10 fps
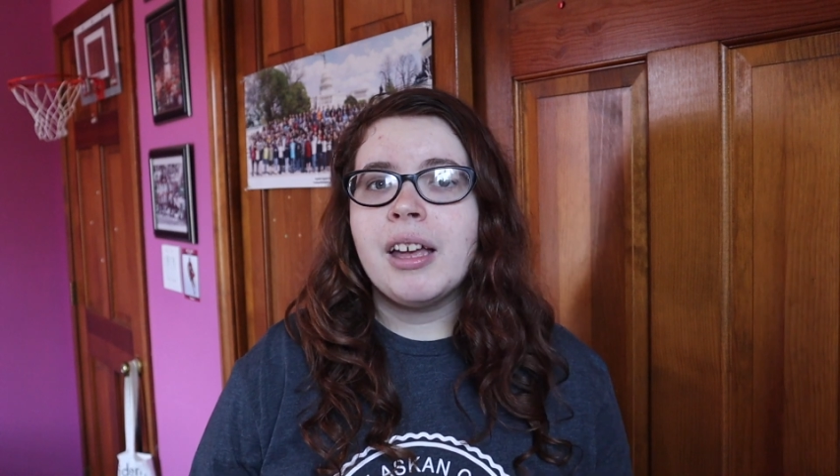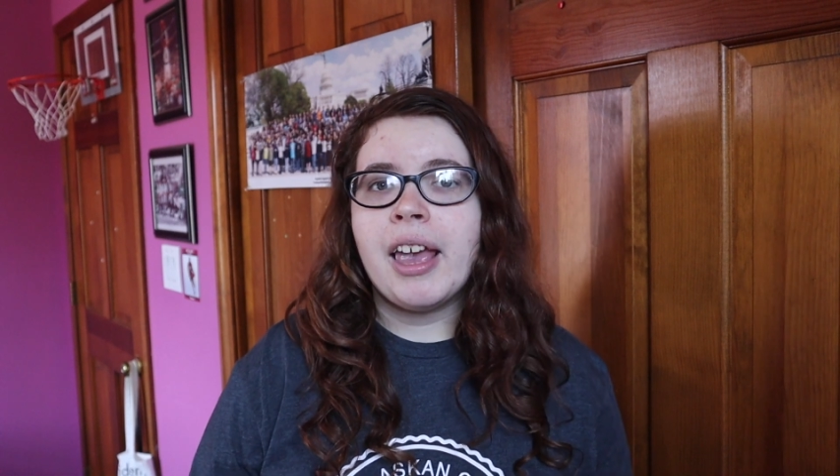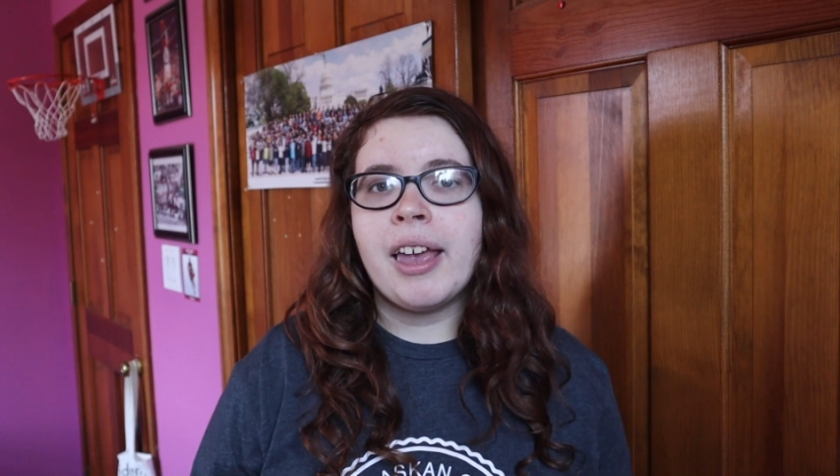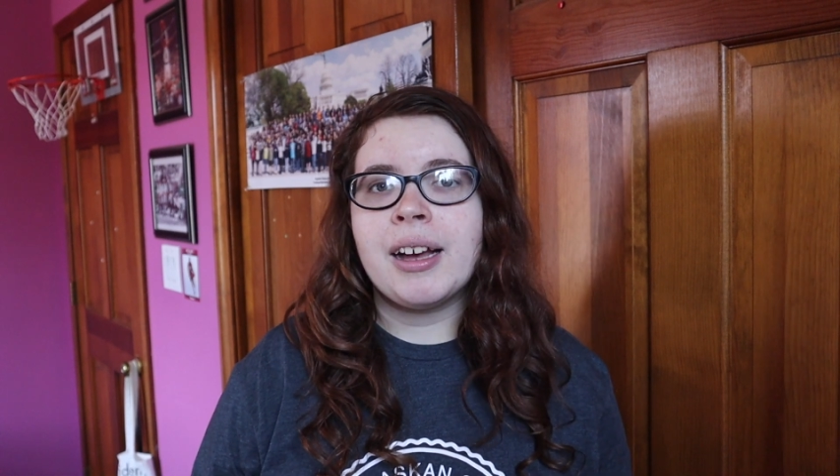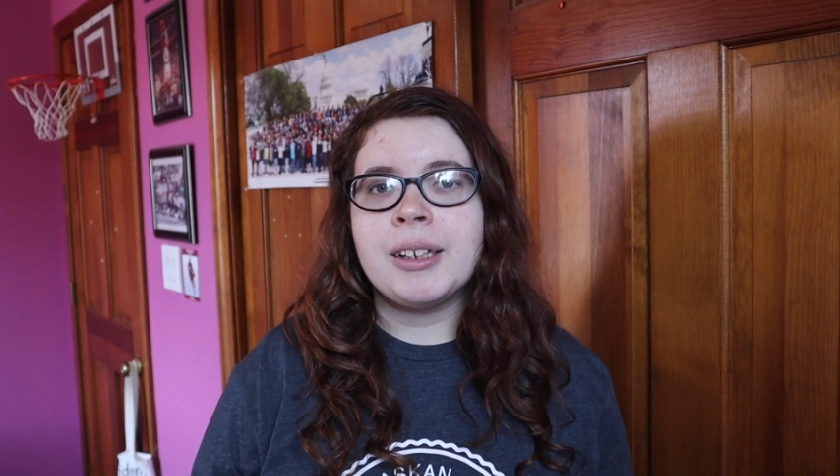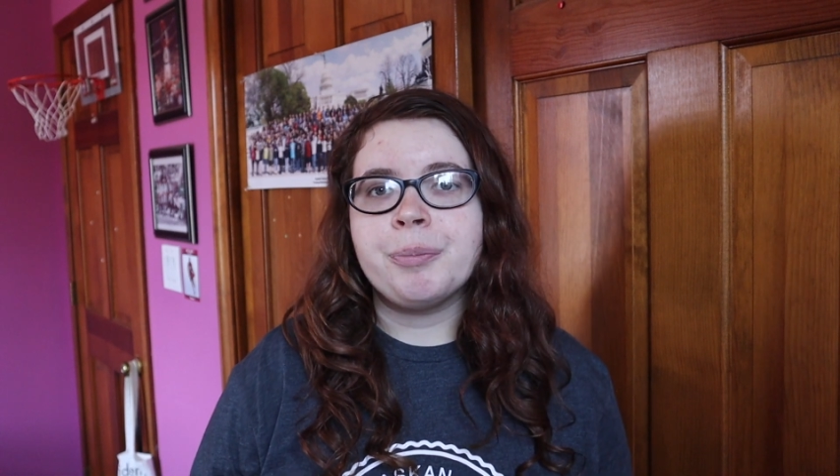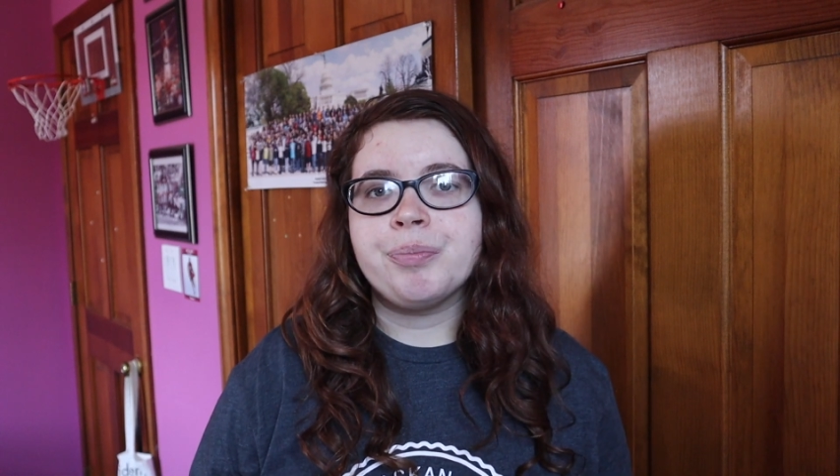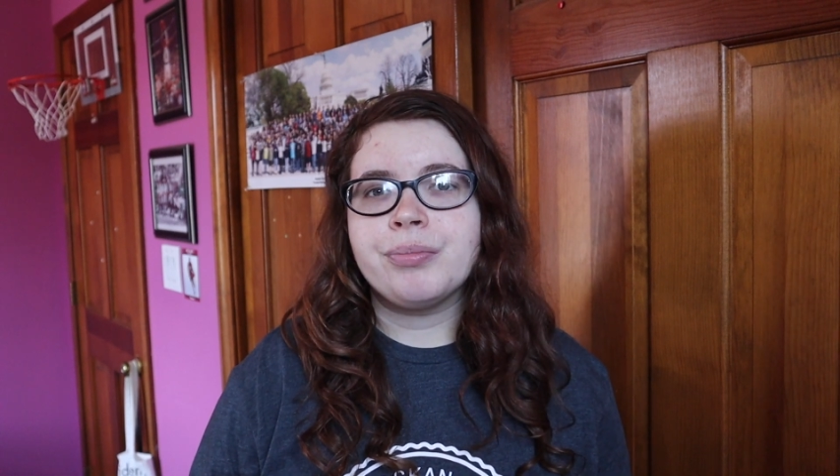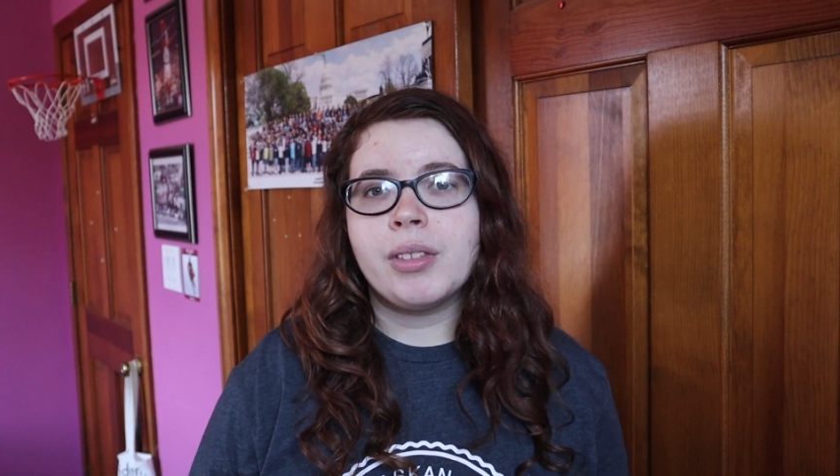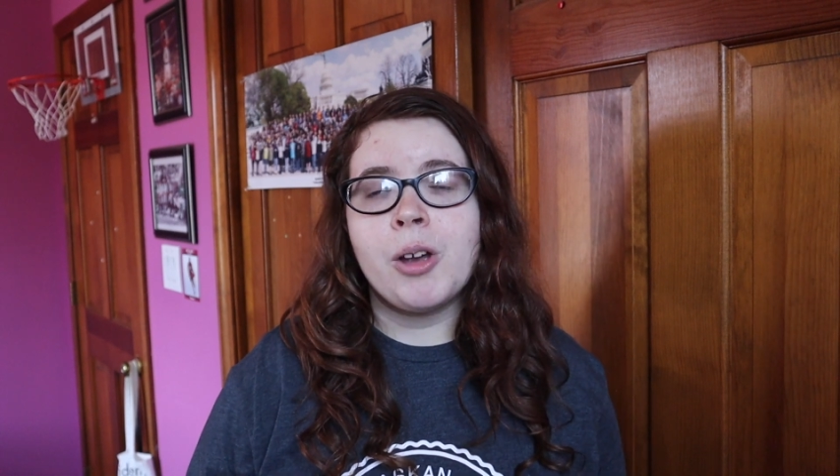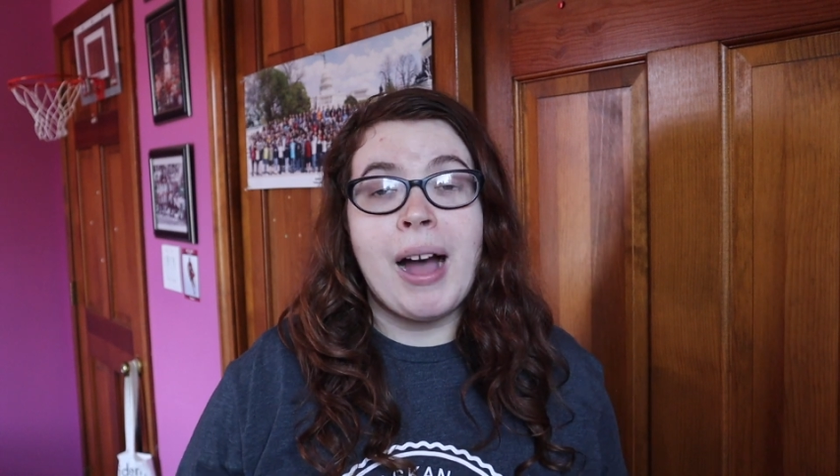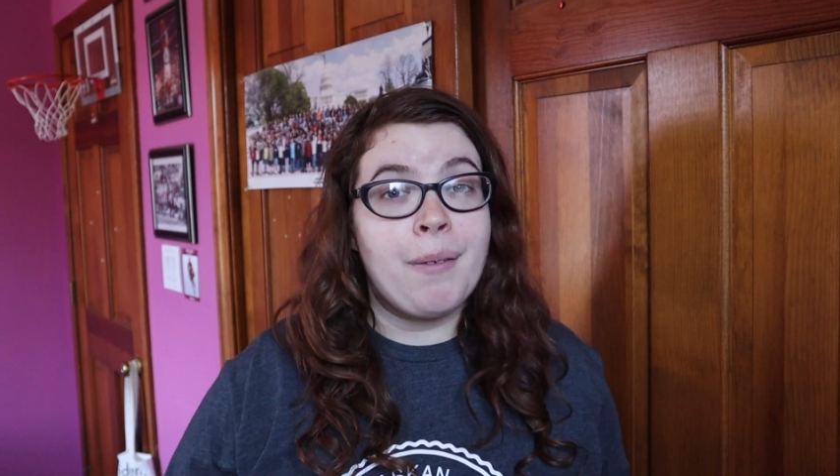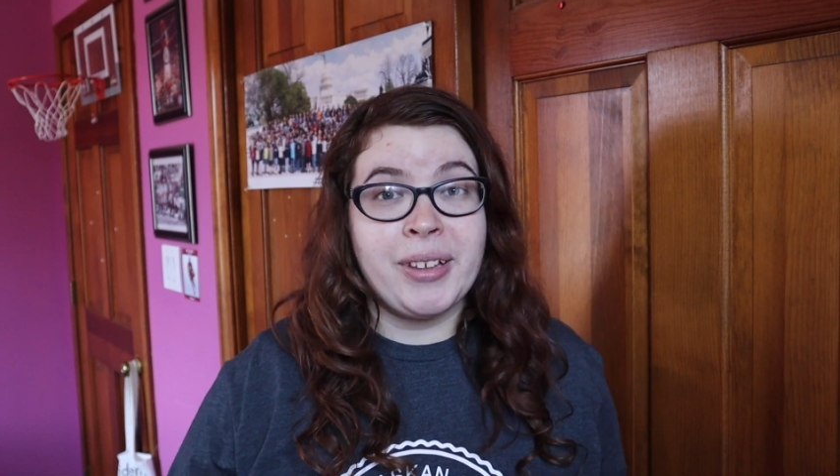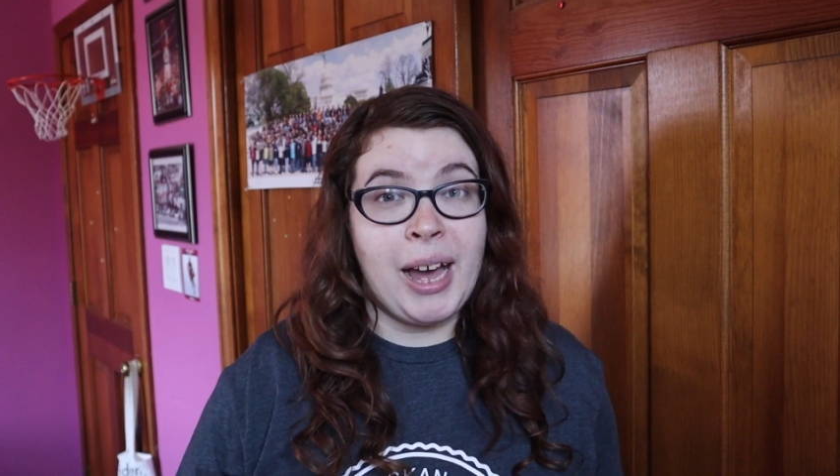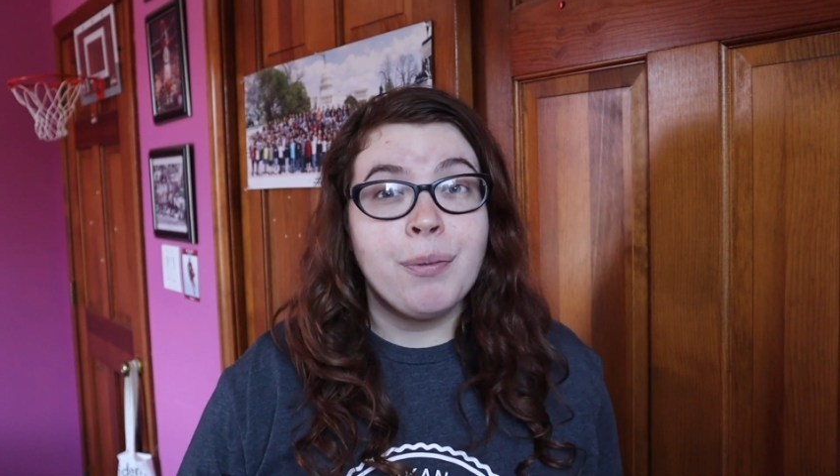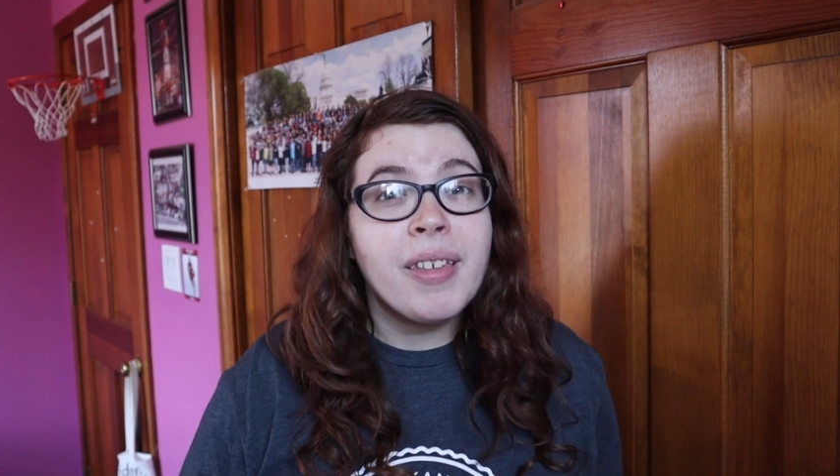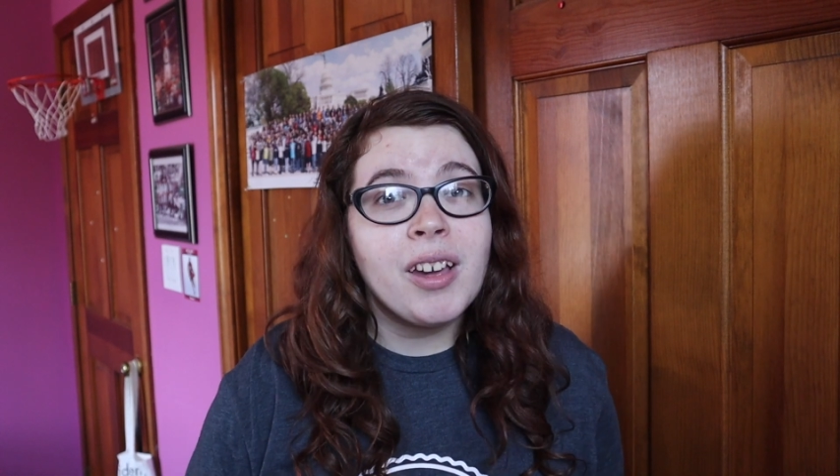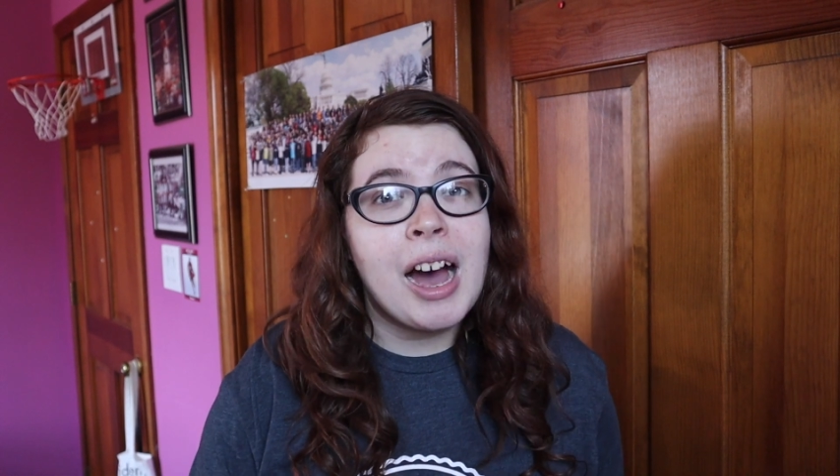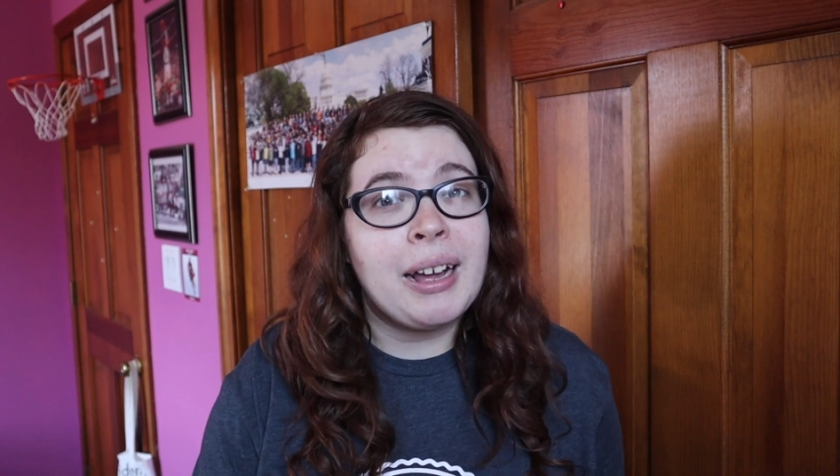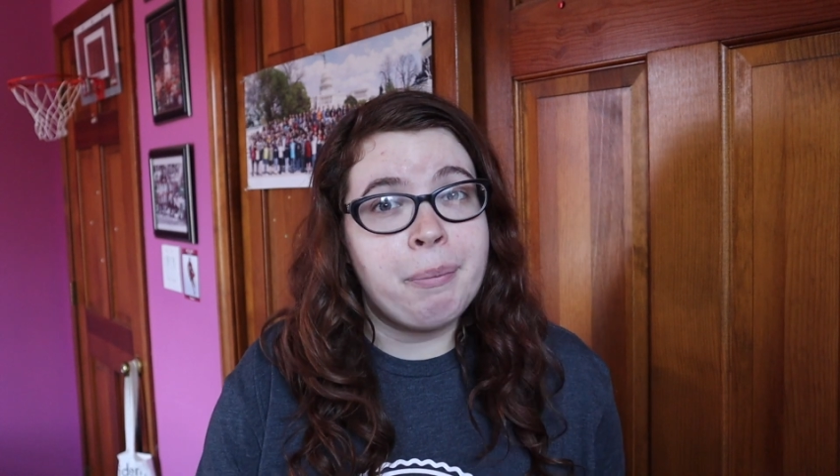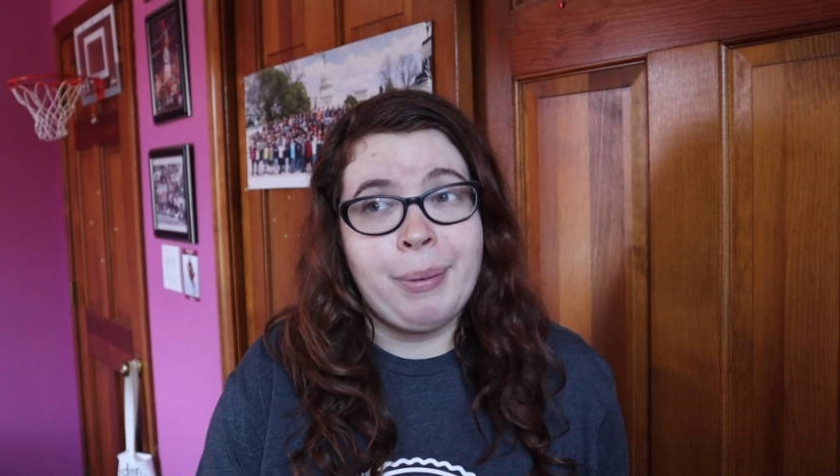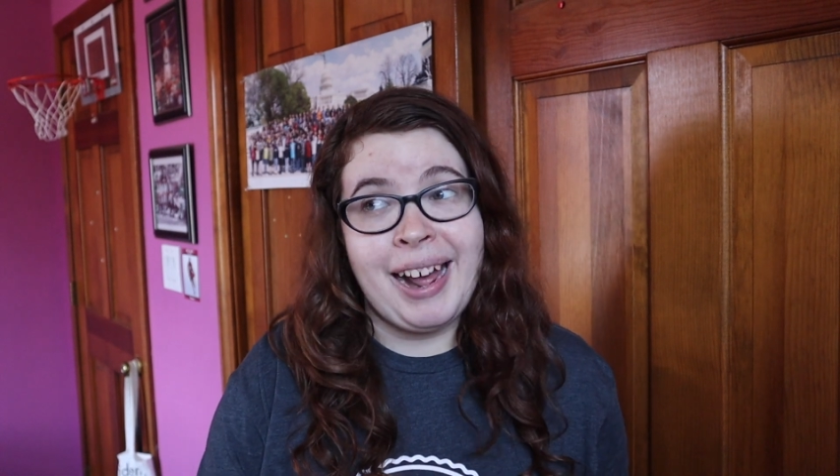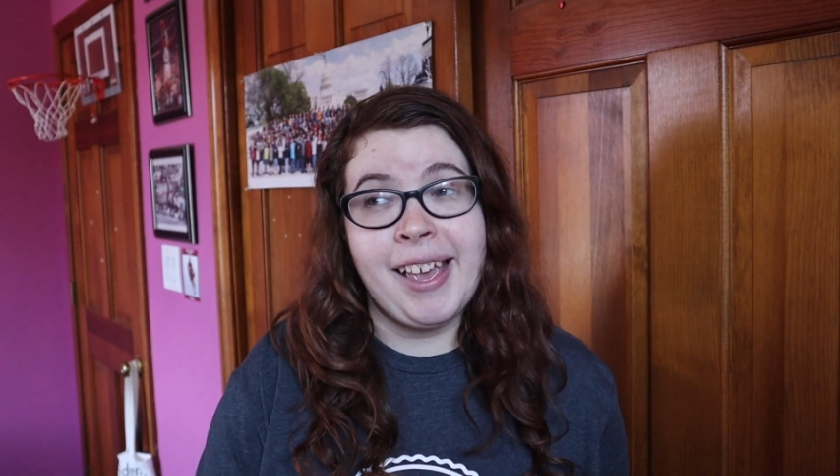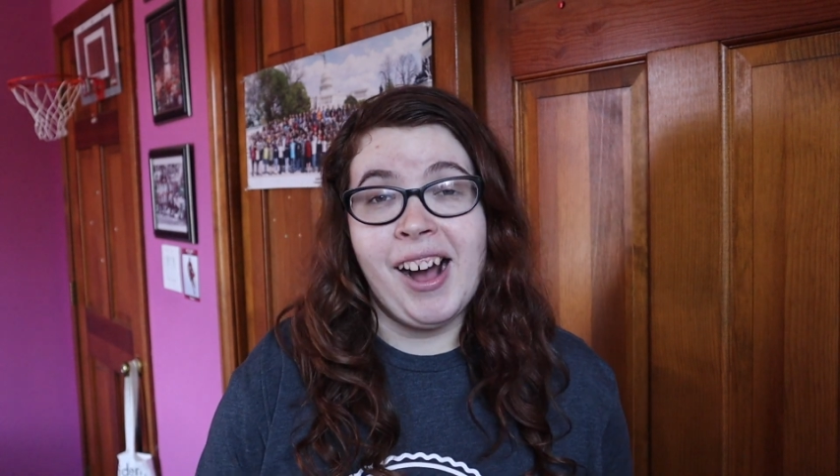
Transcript: and, you know, I've definitely gotten better.